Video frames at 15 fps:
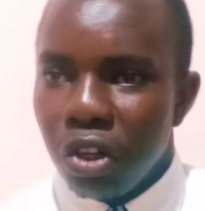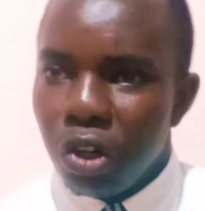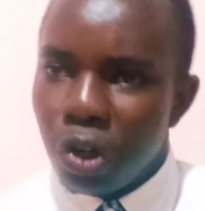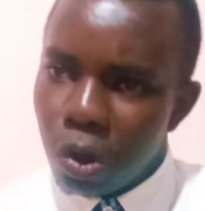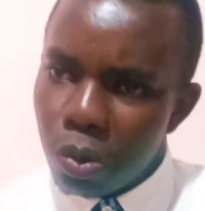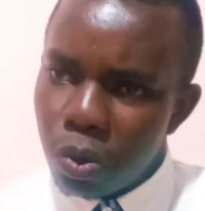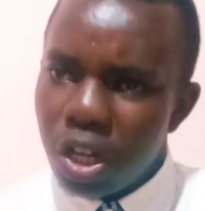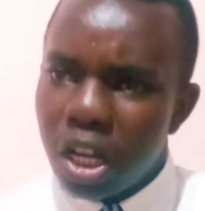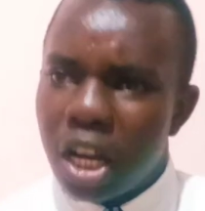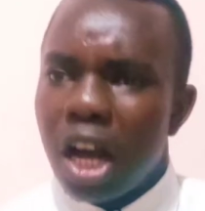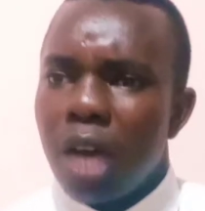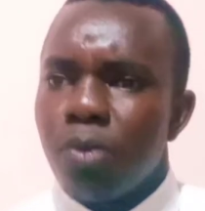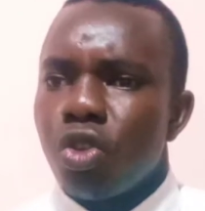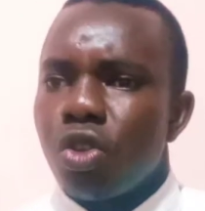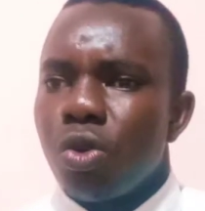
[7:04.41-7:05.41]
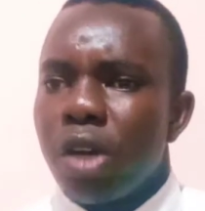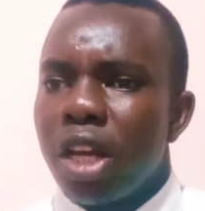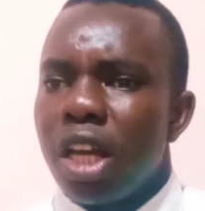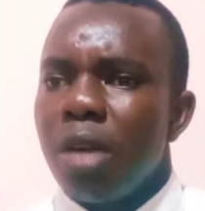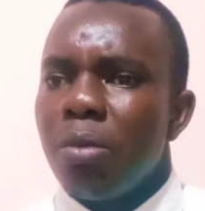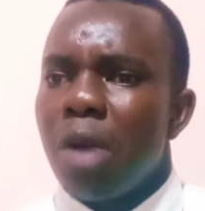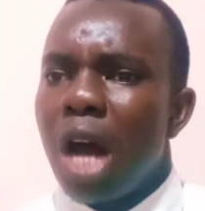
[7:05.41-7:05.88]
Nobody comes to
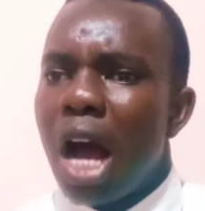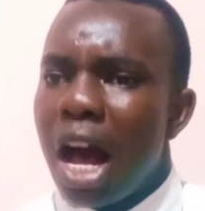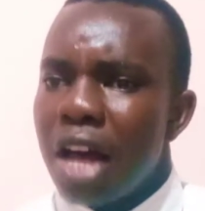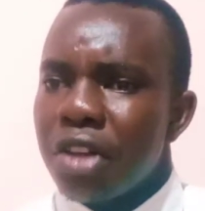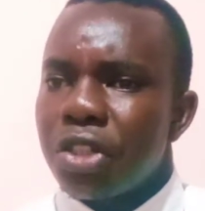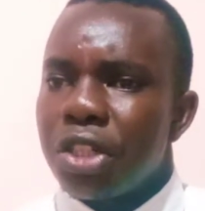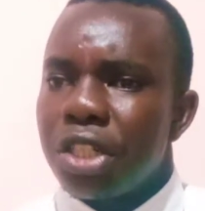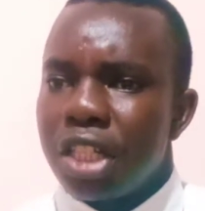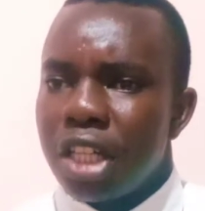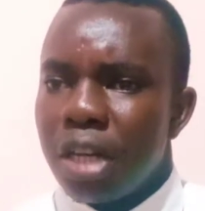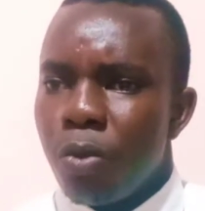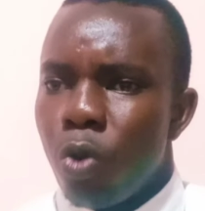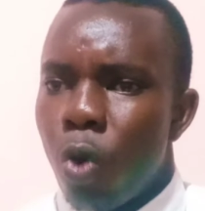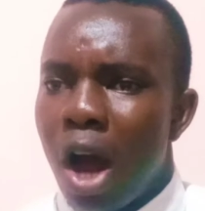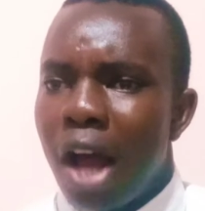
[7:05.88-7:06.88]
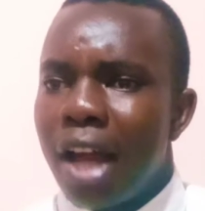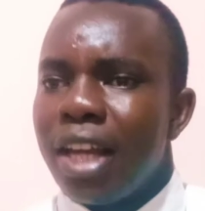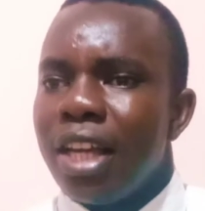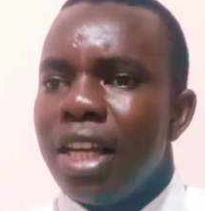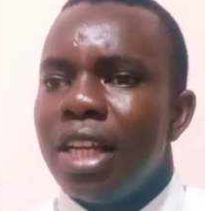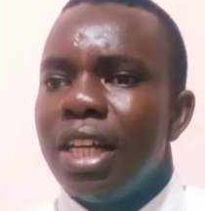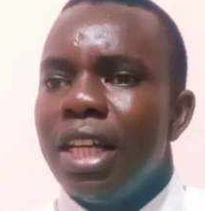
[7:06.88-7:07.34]
him, asks him why
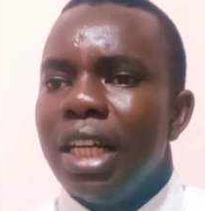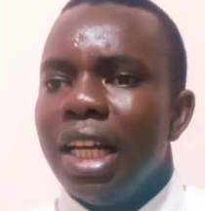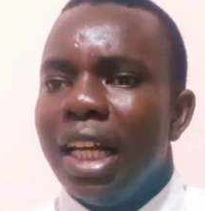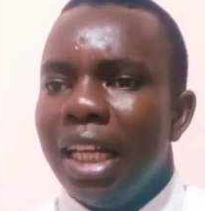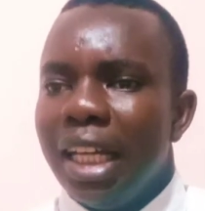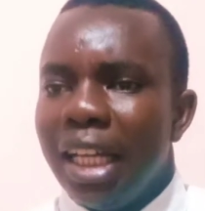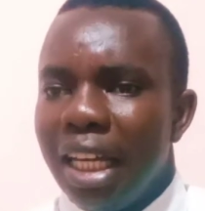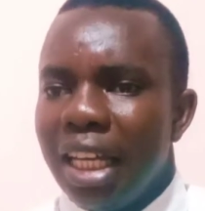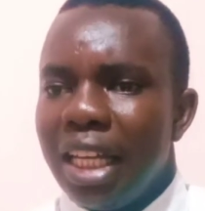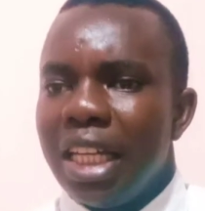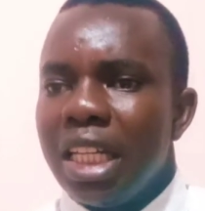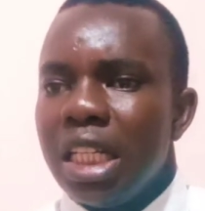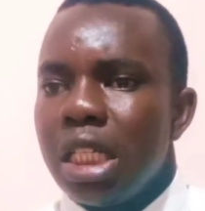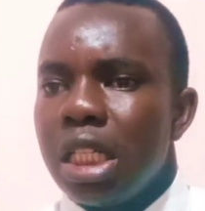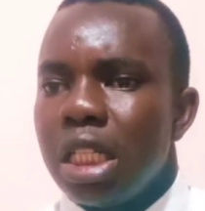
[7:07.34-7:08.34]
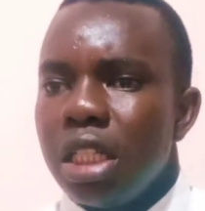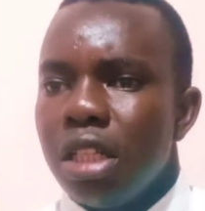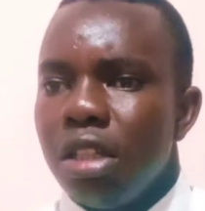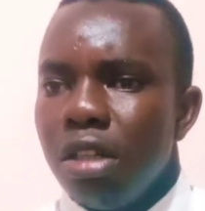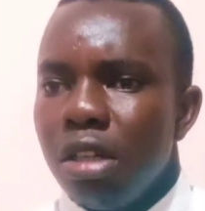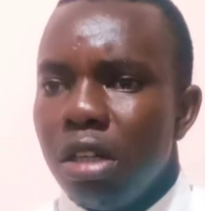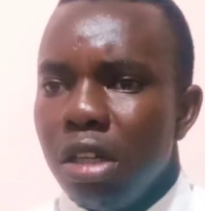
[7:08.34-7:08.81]
he is
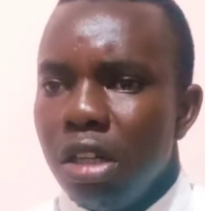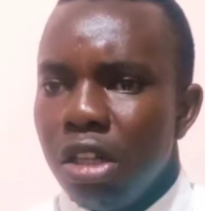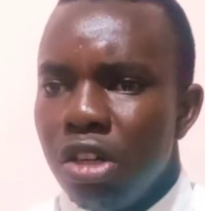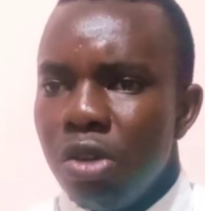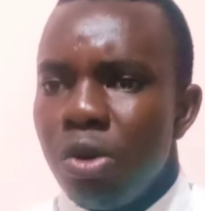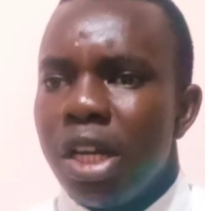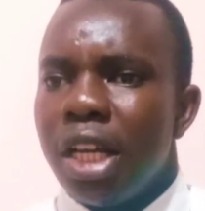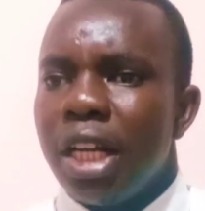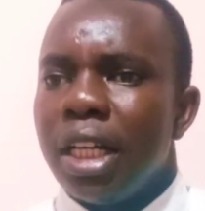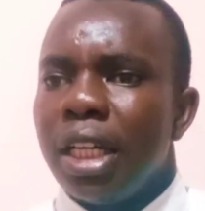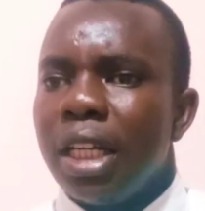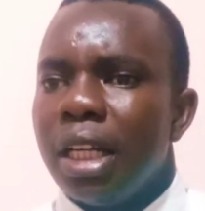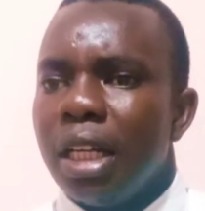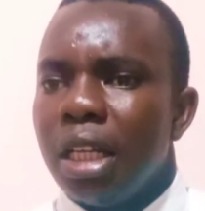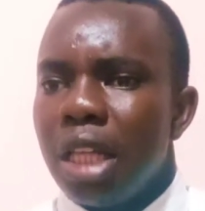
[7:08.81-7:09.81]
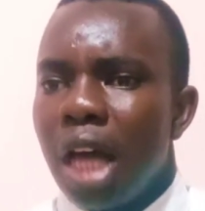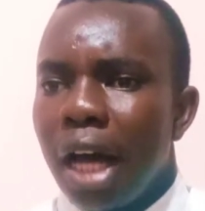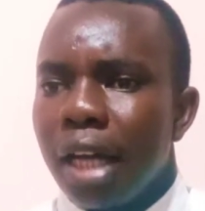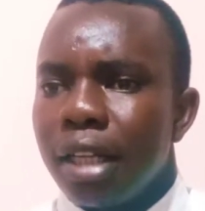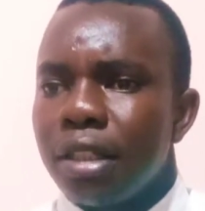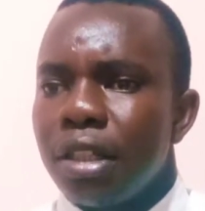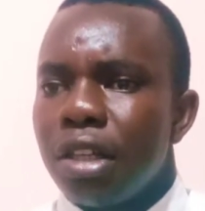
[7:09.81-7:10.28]
doing that.
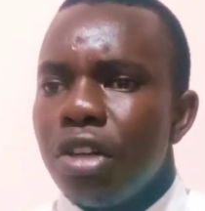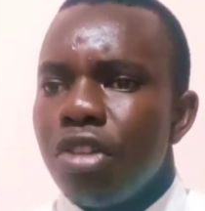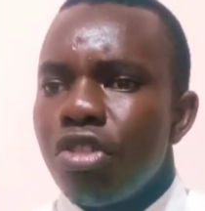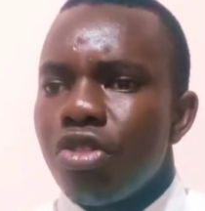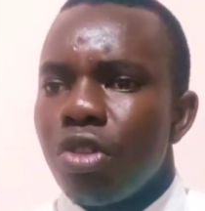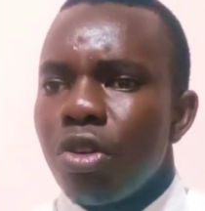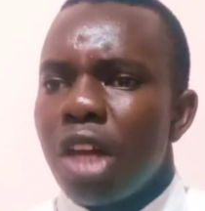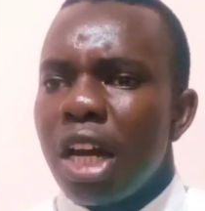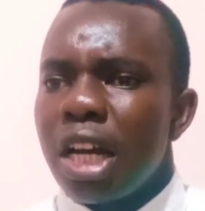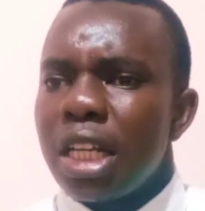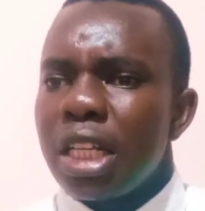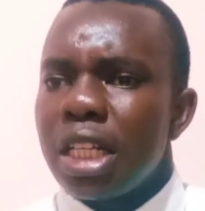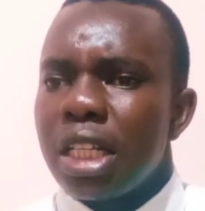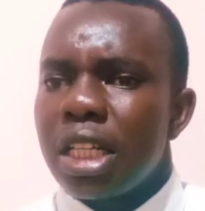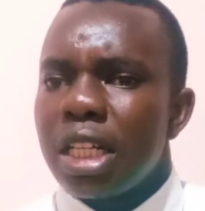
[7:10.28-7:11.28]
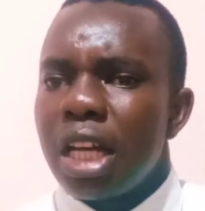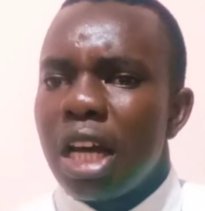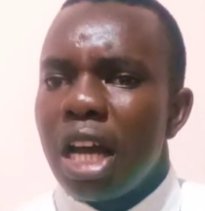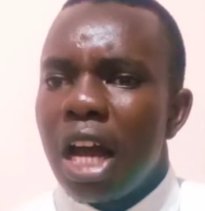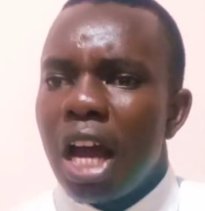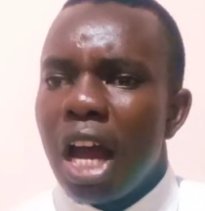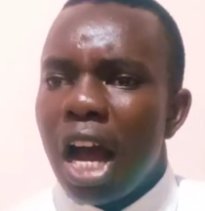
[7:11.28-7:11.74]
So there is
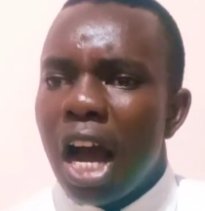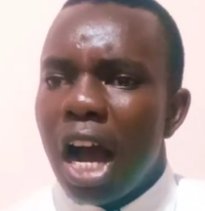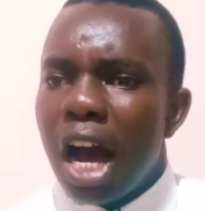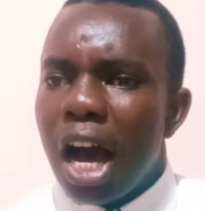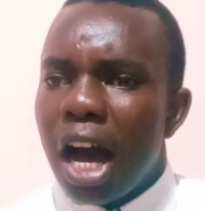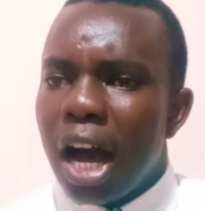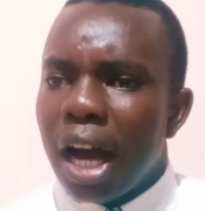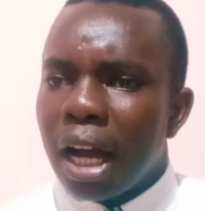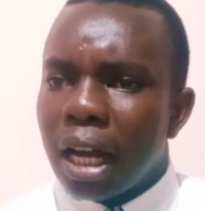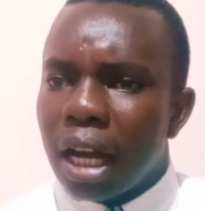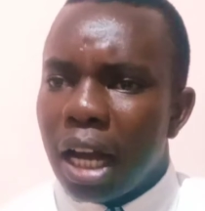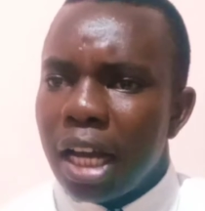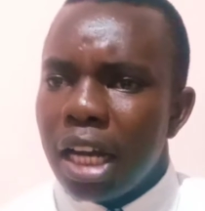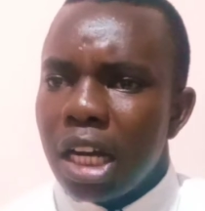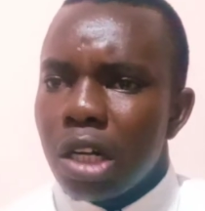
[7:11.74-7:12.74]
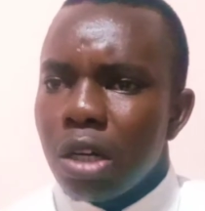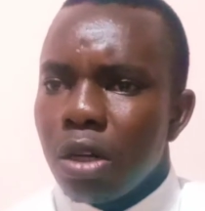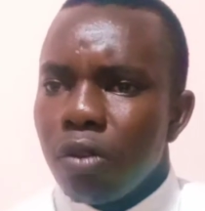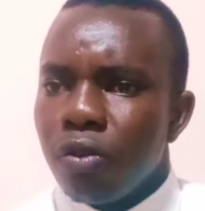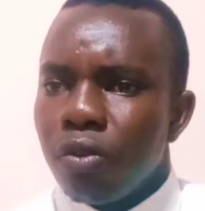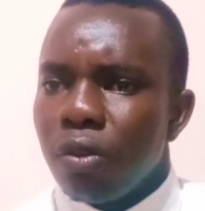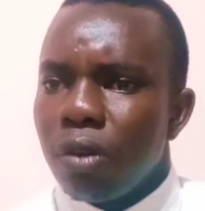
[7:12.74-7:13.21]
a kind
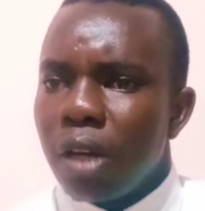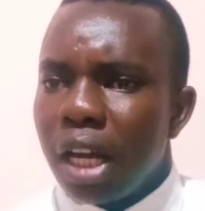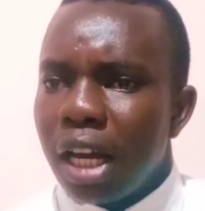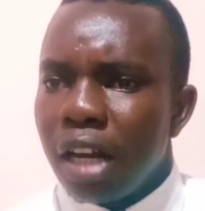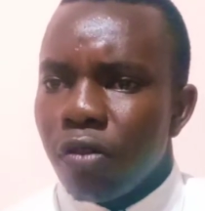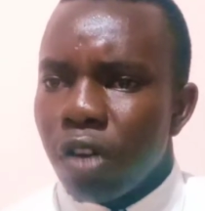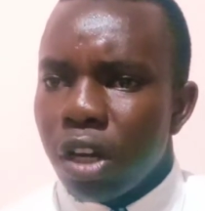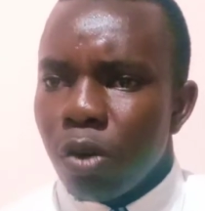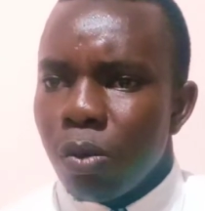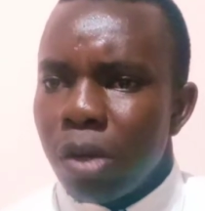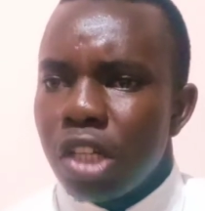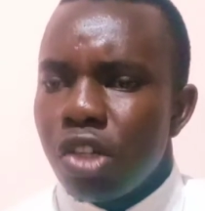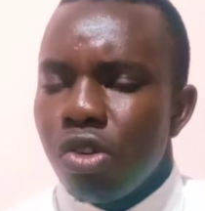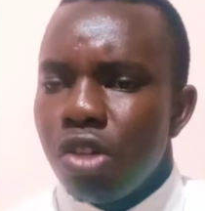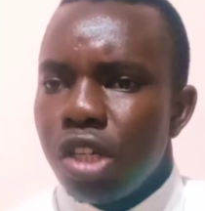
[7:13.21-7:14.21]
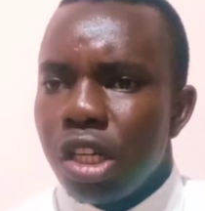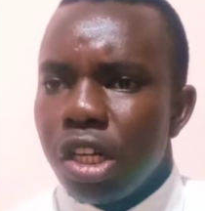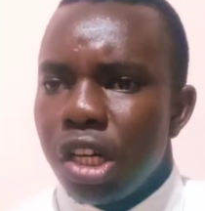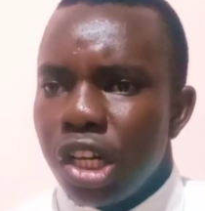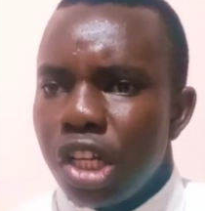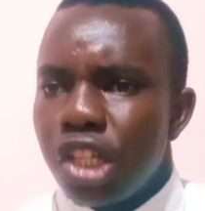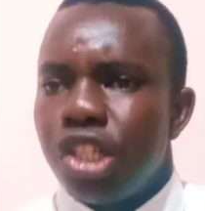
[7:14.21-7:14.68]
of environmental
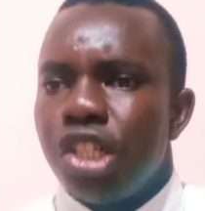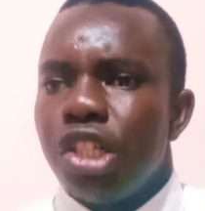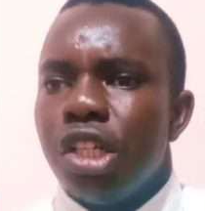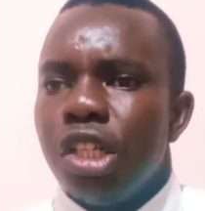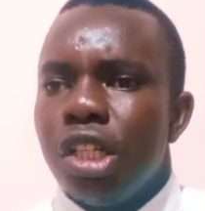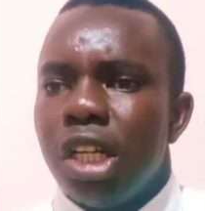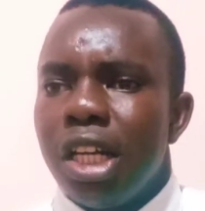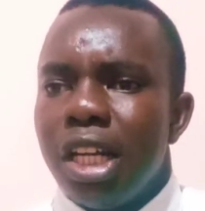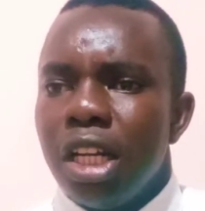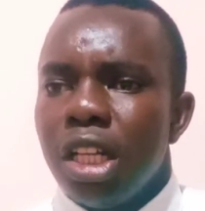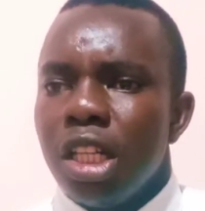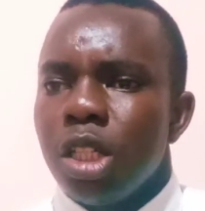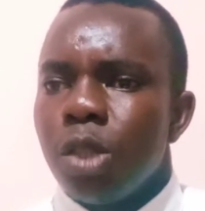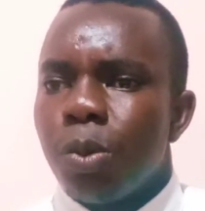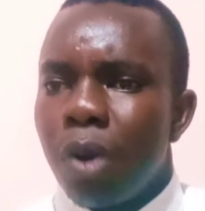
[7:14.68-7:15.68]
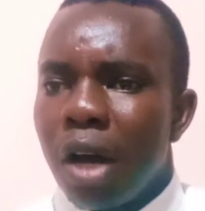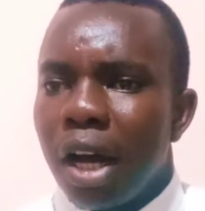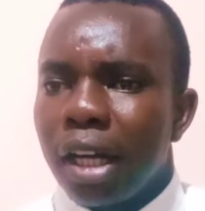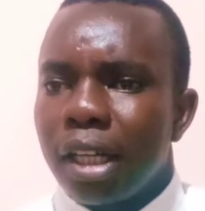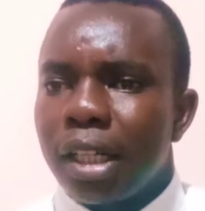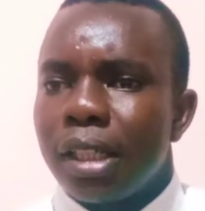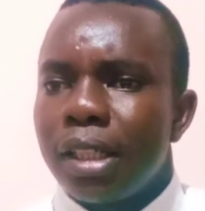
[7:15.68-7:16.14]
degradation in this park